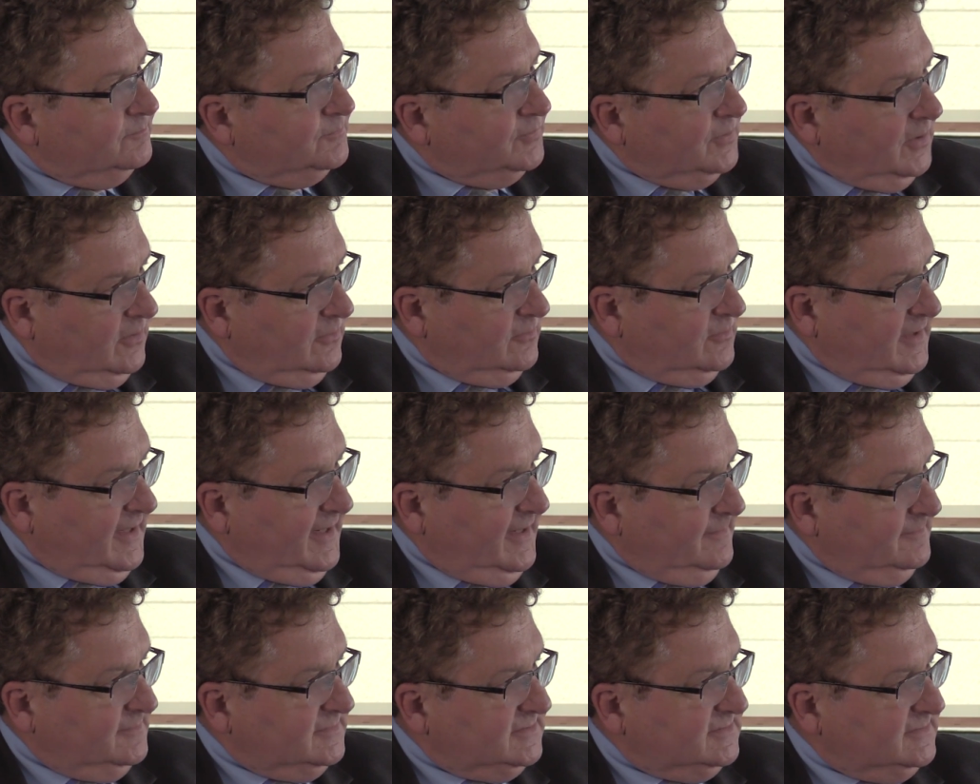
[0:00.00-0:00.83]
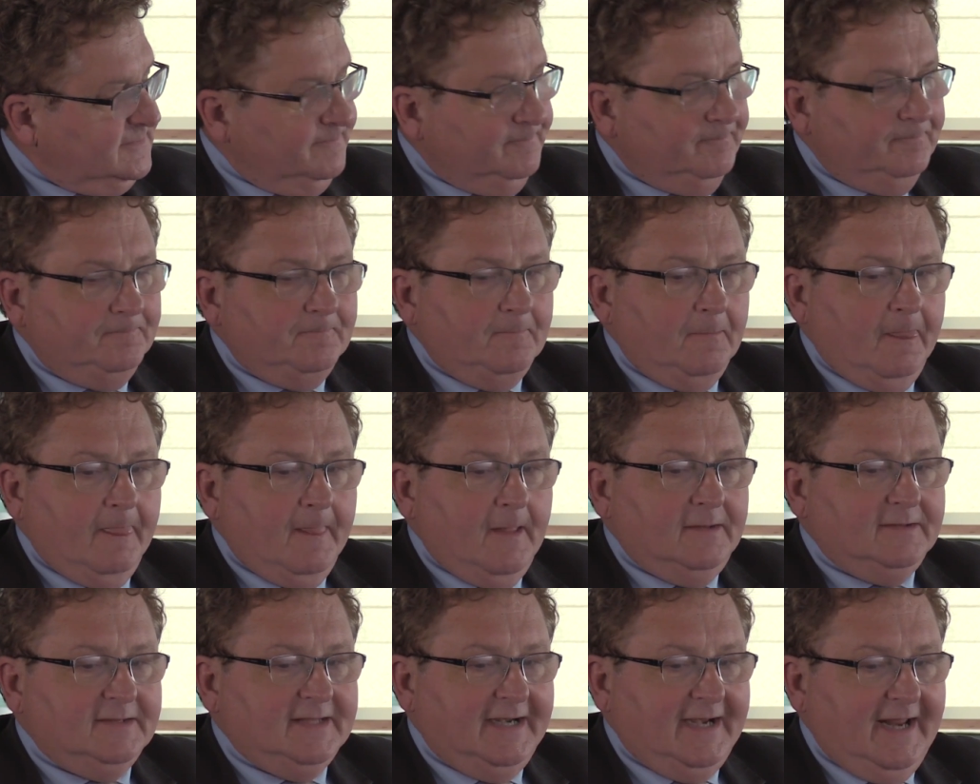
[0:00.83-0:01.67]
programs
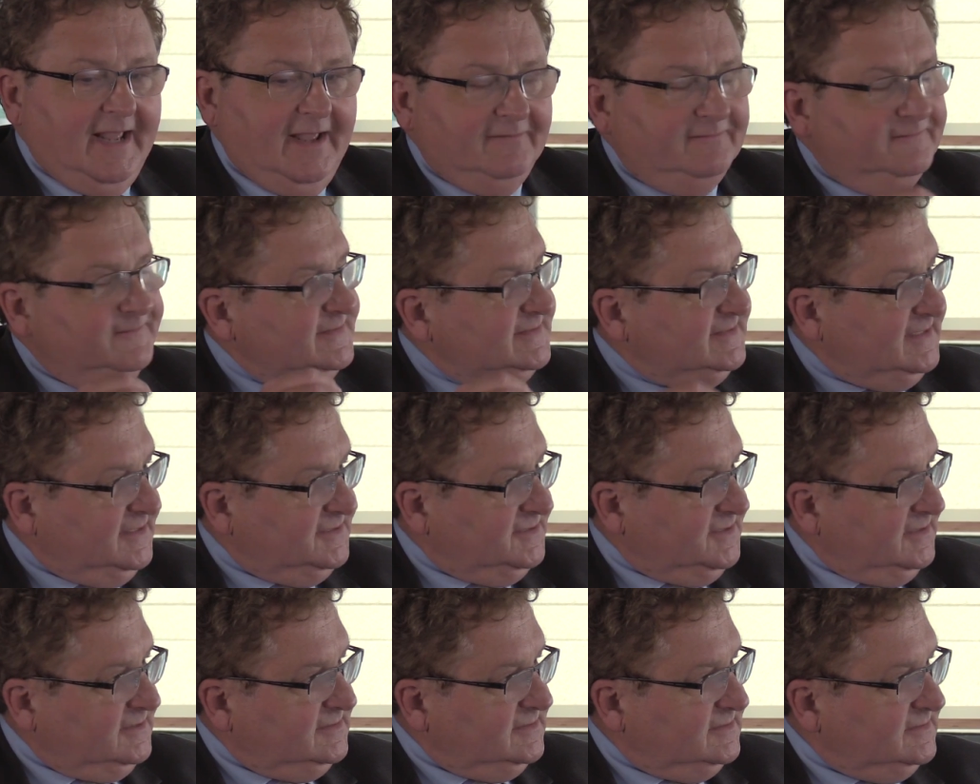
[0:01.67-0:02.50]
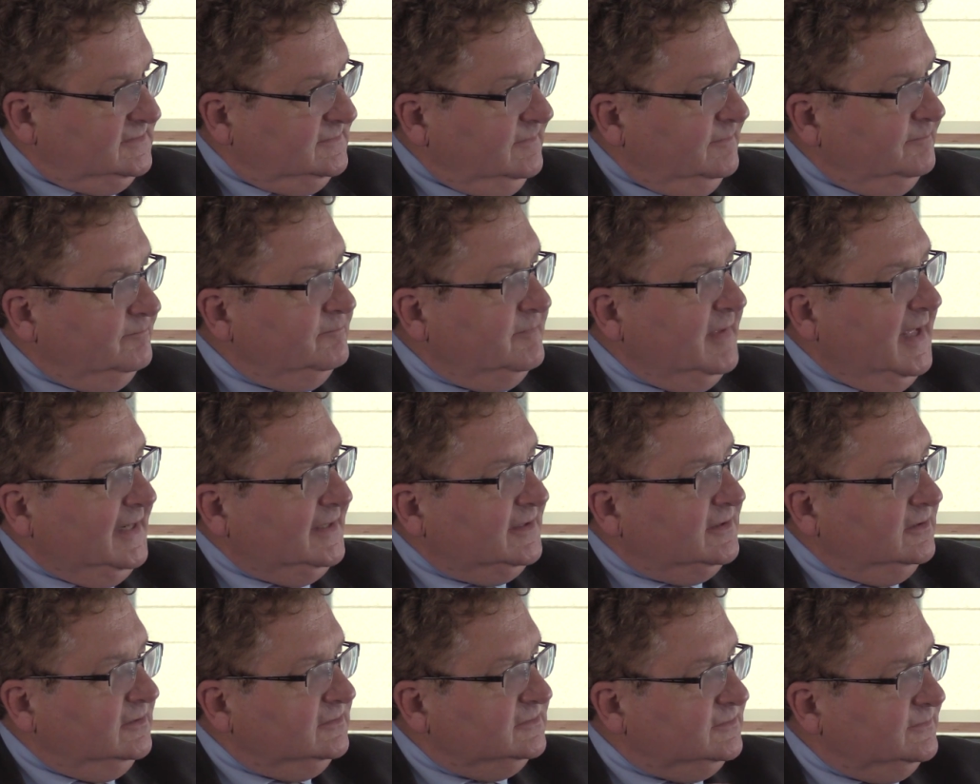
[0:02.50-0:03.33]
that have physicians,
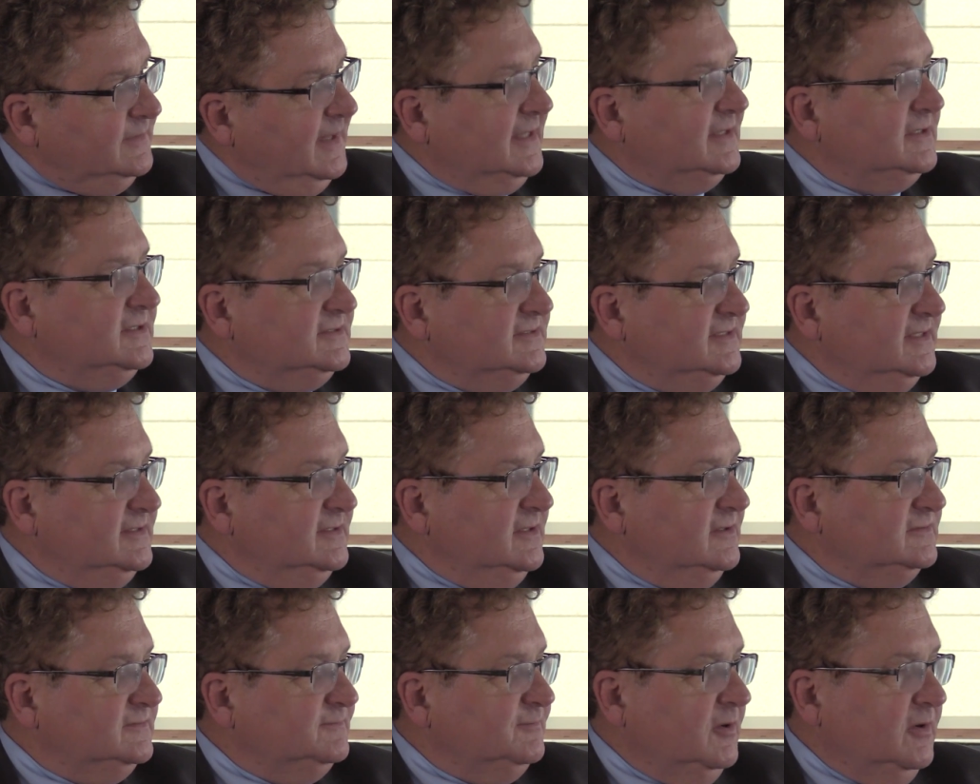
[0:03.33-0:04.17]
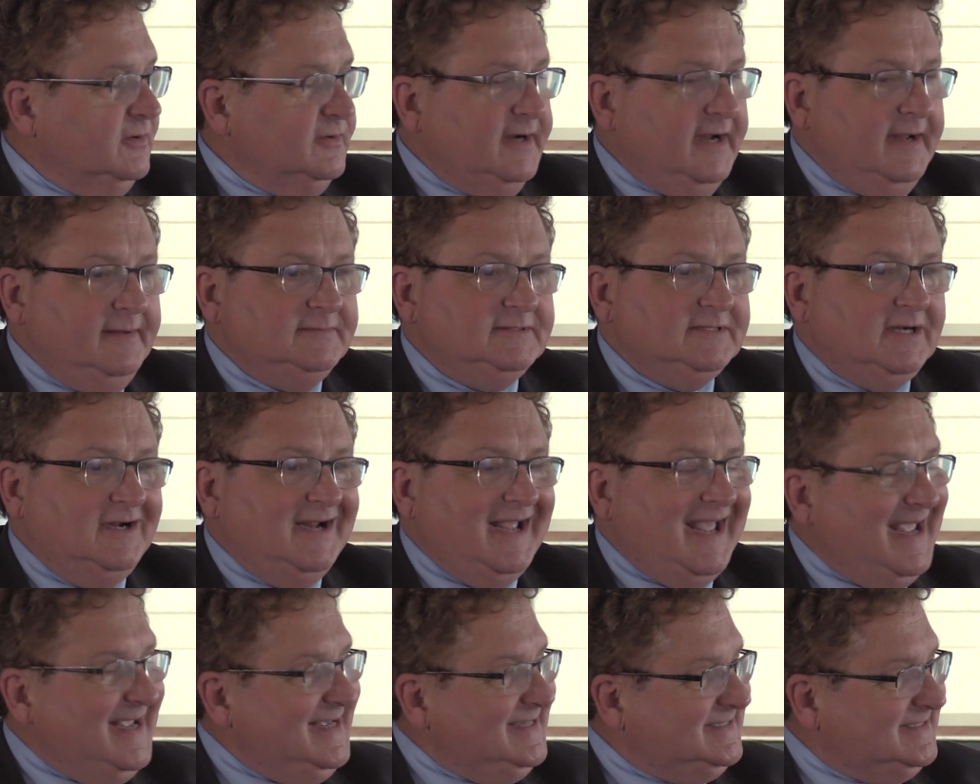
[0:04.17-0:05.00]
medical directors in those programs are
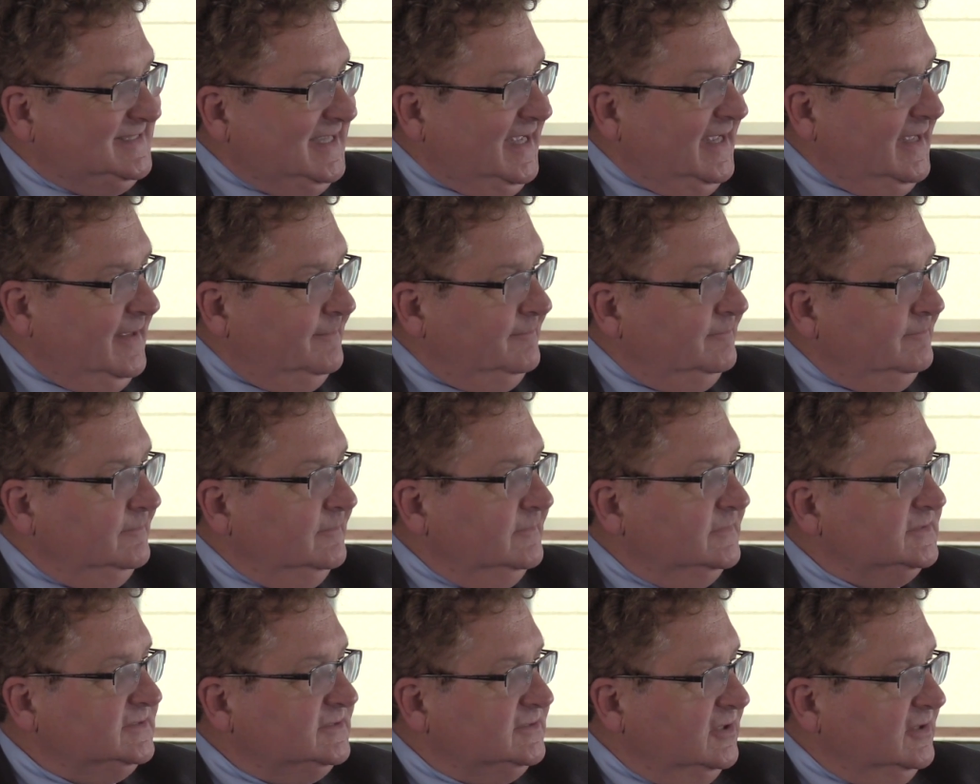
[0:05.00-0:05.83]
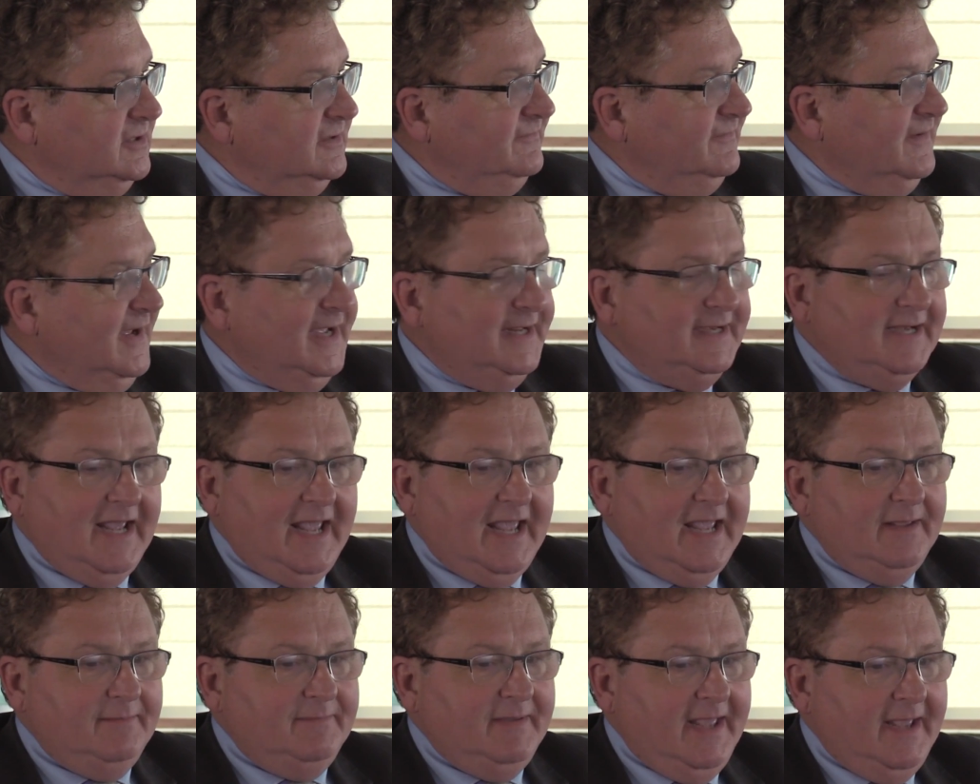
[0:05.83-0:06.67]
ASAM certified,
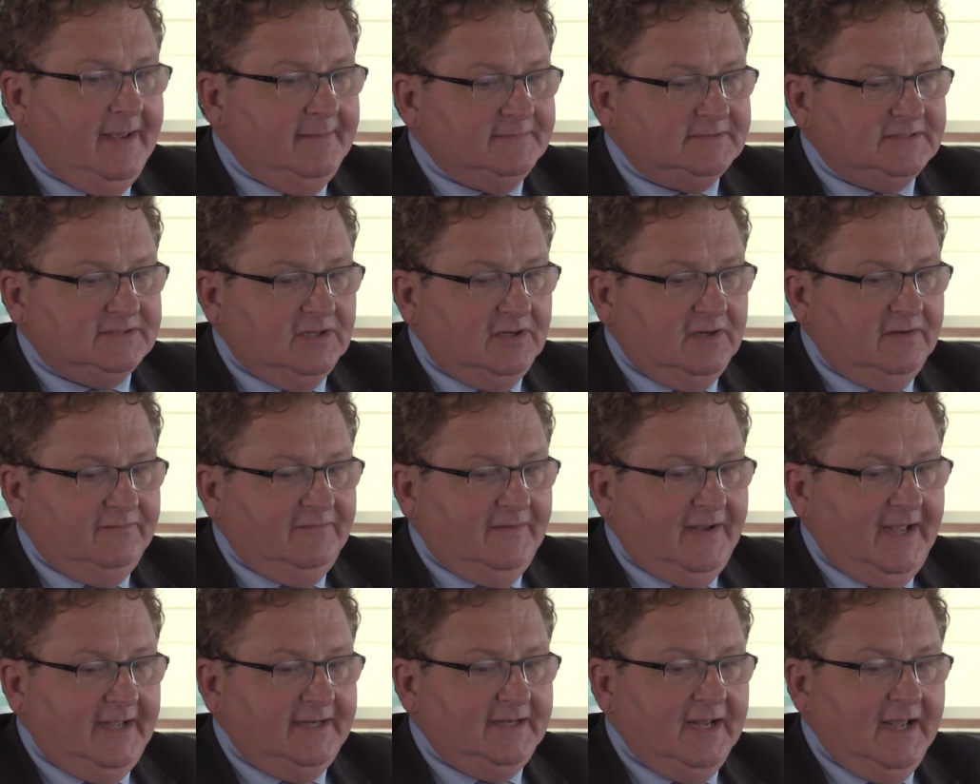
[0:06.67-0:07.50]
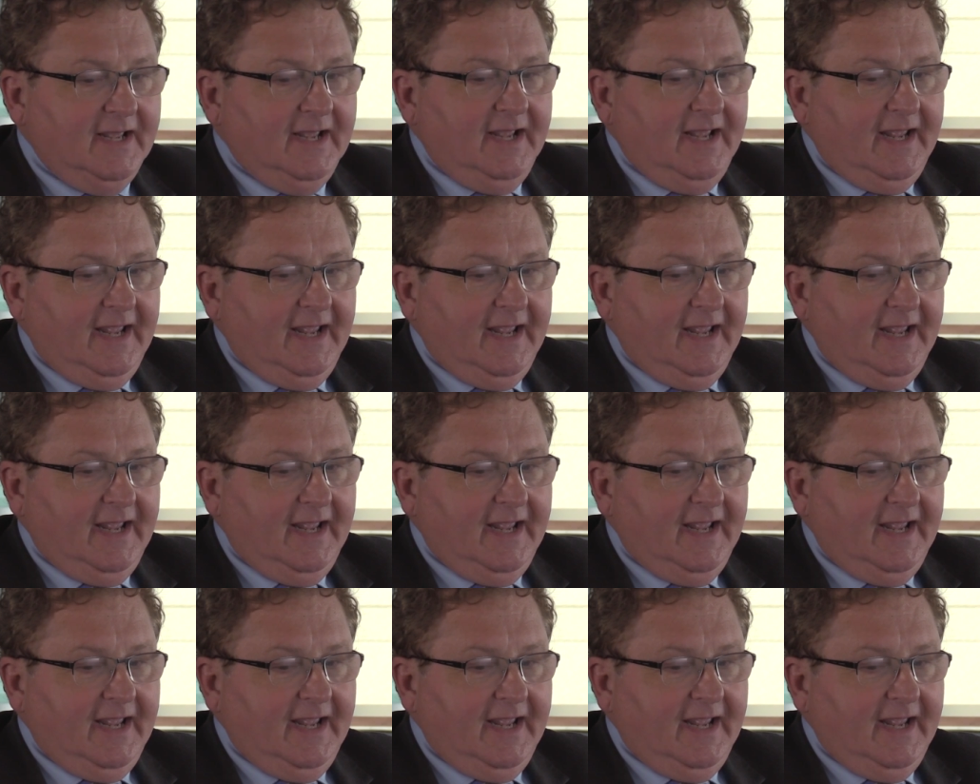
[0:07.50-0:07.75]
ABAM certified,